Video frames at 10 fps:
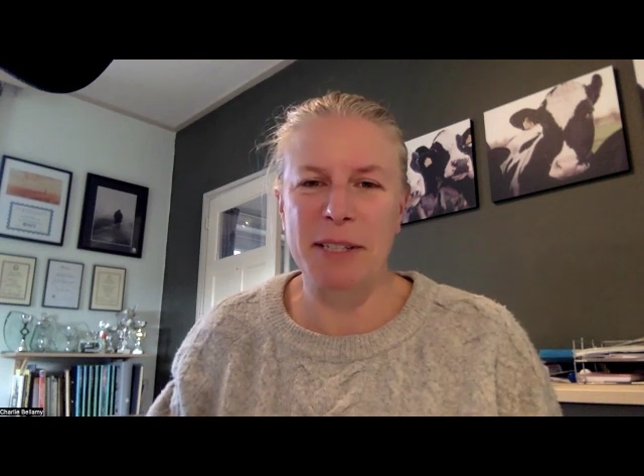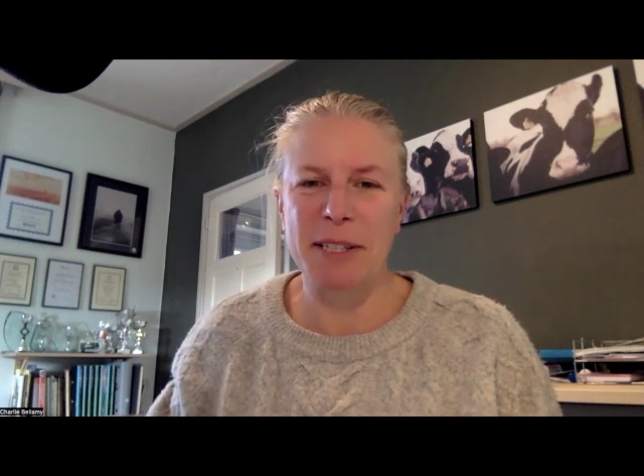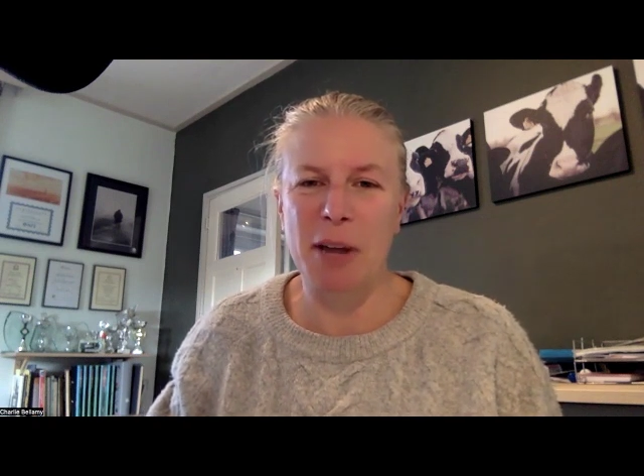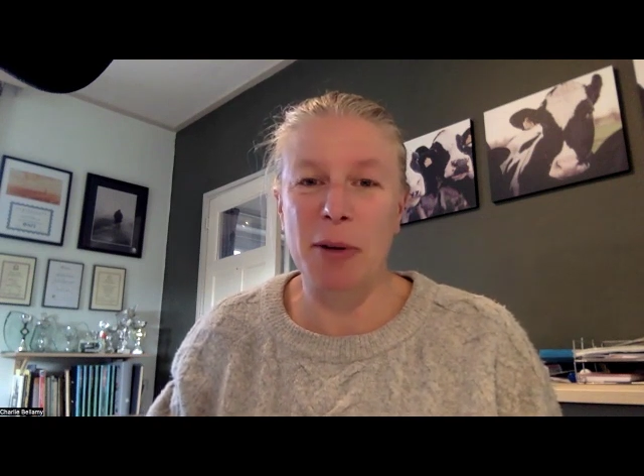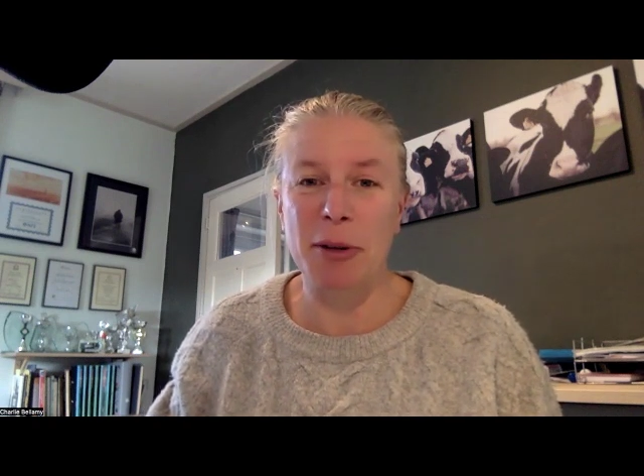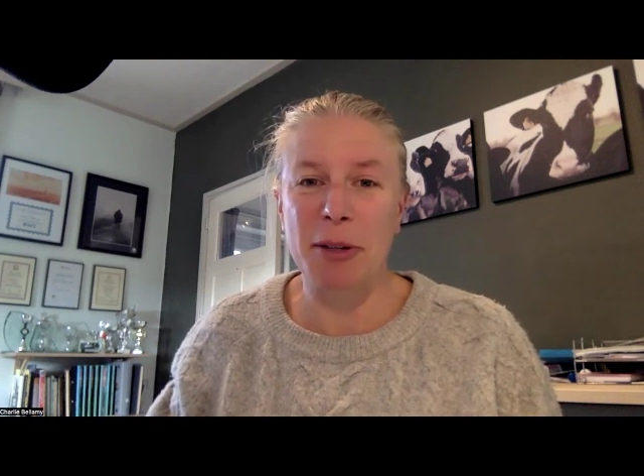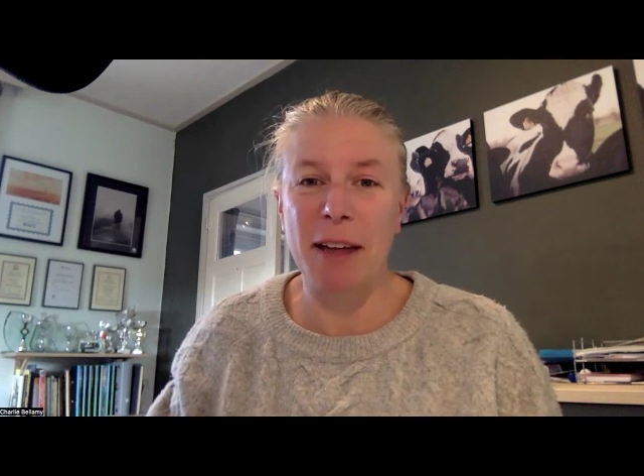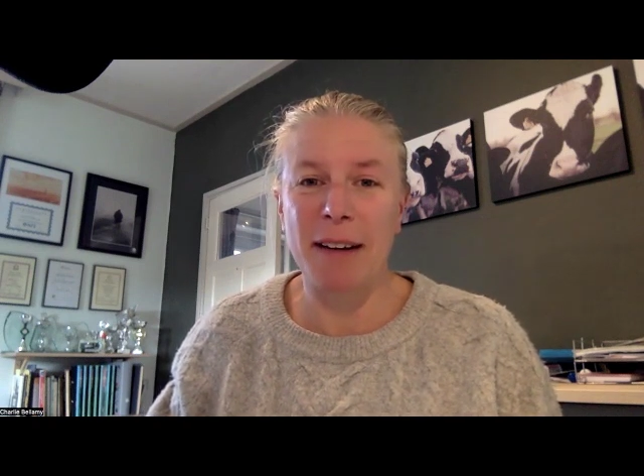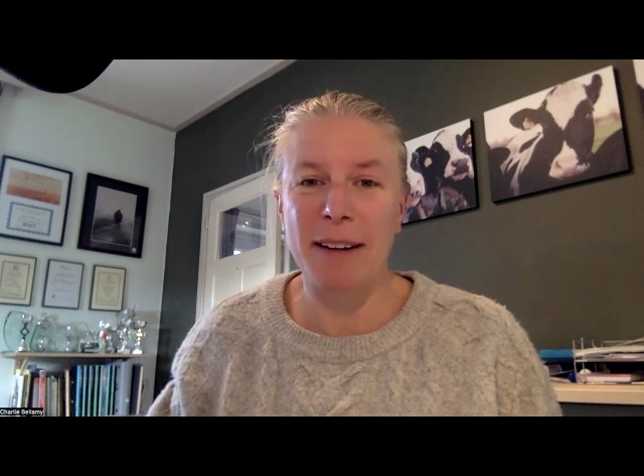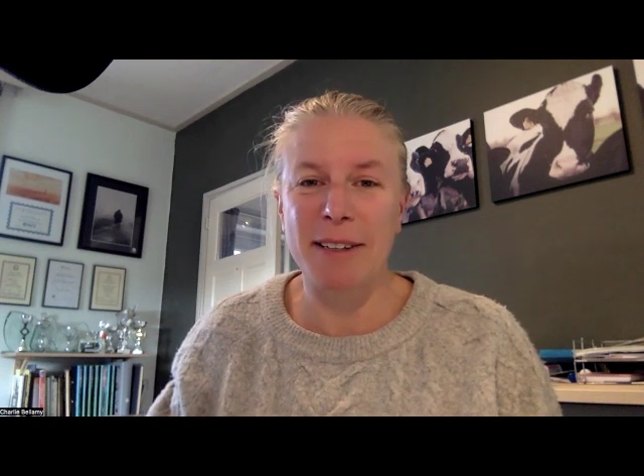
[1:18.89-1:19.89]
So good
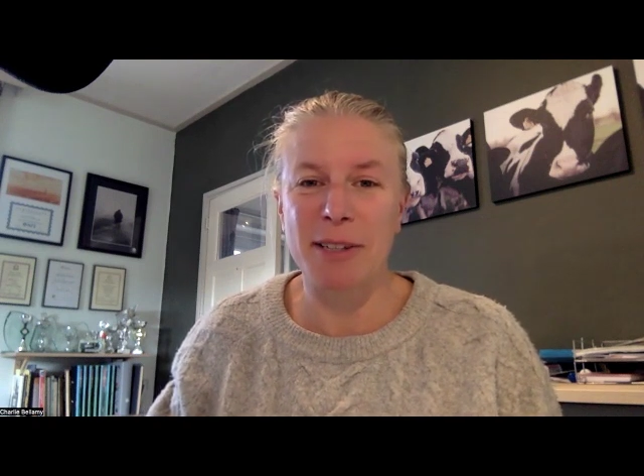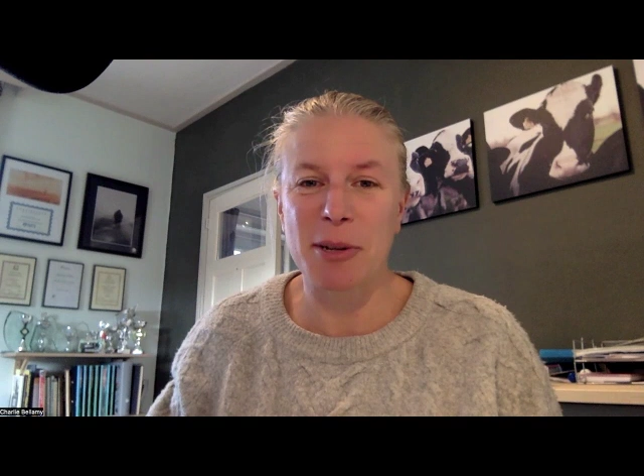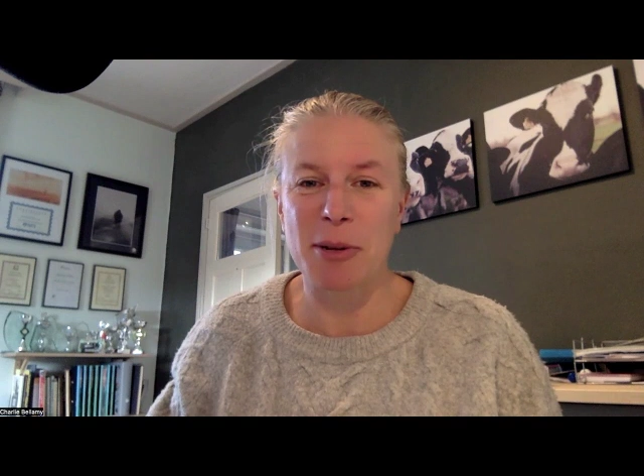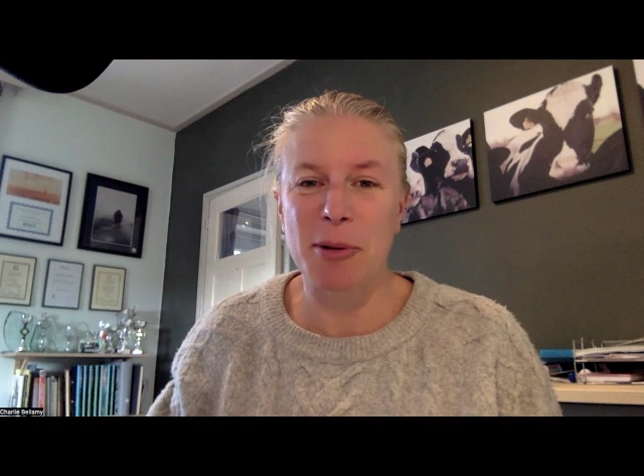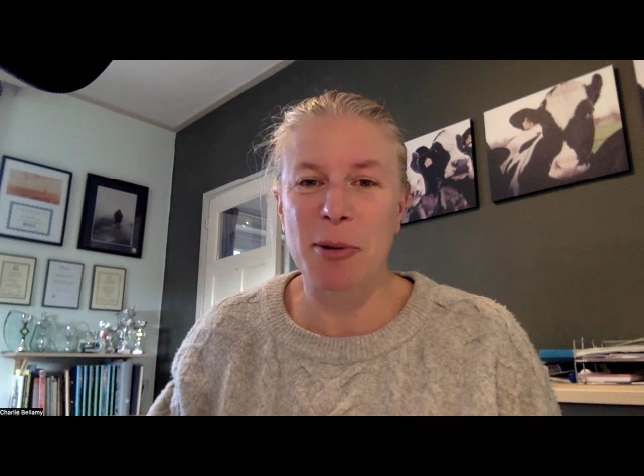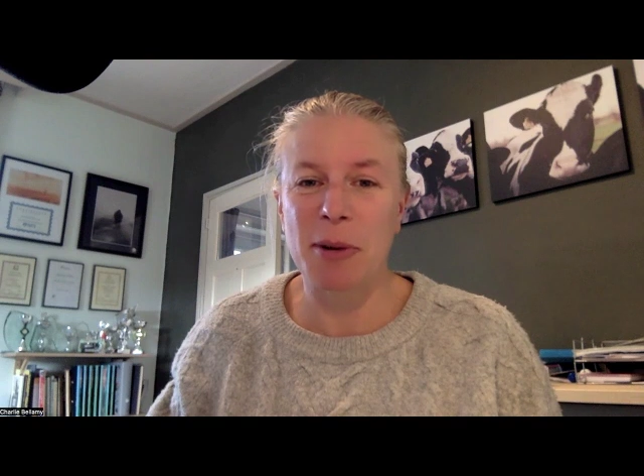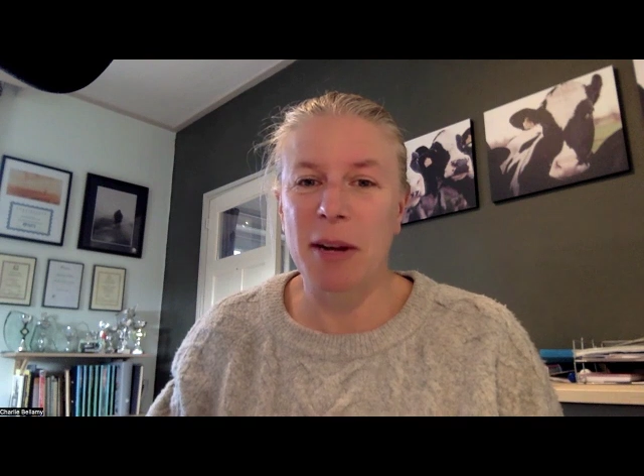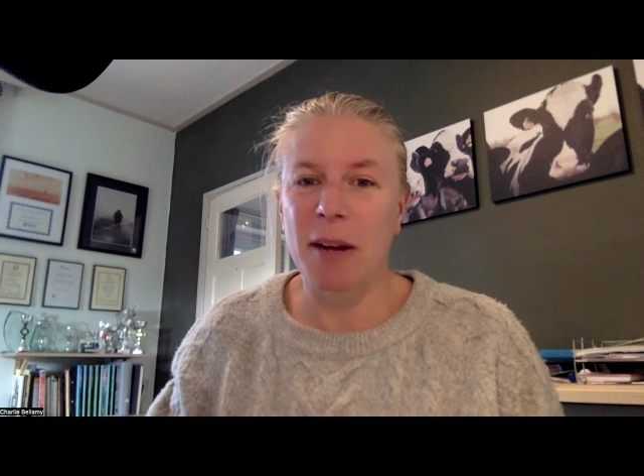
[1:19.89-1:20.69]
luck to